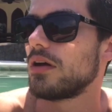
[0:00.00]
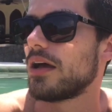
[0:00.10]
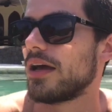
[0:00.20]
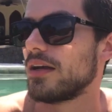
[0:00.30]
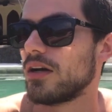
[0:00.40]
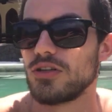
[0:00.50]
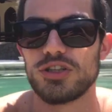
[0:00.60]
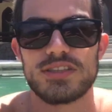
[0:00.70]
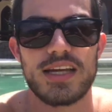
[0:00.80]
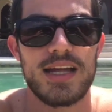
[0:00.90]
and
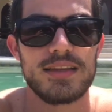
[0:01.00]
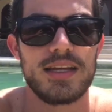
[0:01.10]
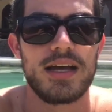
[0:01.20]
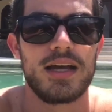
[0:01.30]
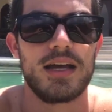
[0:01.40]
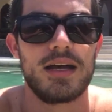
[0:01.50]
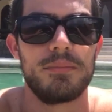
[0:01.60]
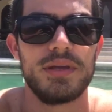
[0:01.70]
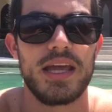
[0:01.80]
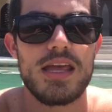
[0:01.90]
understand
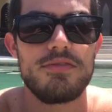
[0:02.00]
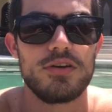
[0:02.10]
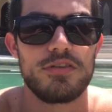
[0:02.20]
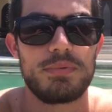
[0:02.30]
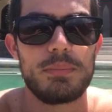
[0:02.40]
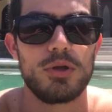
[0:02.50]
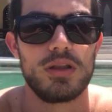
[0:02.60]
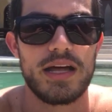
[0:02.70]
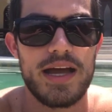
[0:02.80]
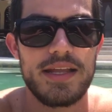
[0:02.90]
the behavior of people
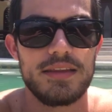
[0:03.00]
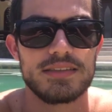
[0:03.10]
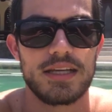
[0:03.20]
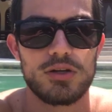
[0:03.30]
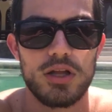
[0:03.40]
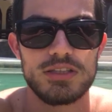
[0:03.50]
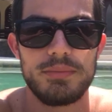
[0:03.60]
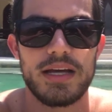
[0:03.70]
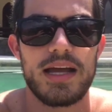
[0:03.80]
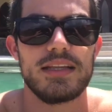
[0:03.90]
online, the psychology
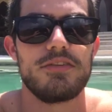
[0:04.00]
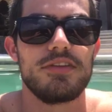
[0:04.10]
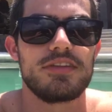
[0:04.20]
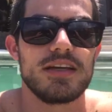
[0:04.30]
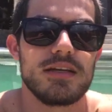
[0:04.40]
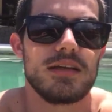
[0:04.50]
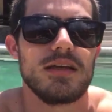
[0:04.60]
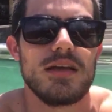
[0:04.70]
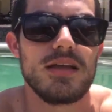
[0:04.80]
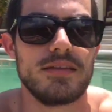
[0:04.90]
behind everything,
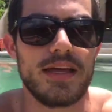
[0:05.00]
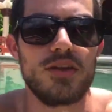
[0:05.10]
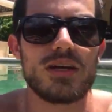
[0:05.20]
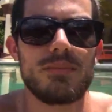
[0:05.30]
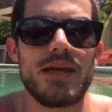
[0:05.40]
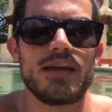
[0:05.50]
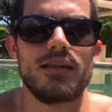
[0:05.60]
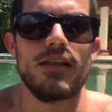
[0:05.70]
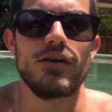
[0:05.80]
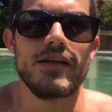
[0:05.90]
then you can make
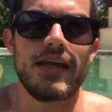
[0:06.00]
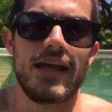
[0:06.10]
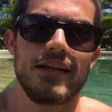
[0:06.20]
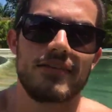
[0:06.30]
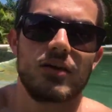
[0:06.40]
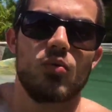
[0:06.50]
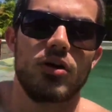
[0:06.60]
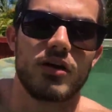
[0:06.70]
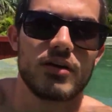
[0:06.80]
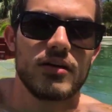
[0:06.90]
literally anything
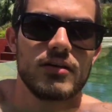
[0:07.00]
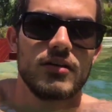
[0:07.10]
work.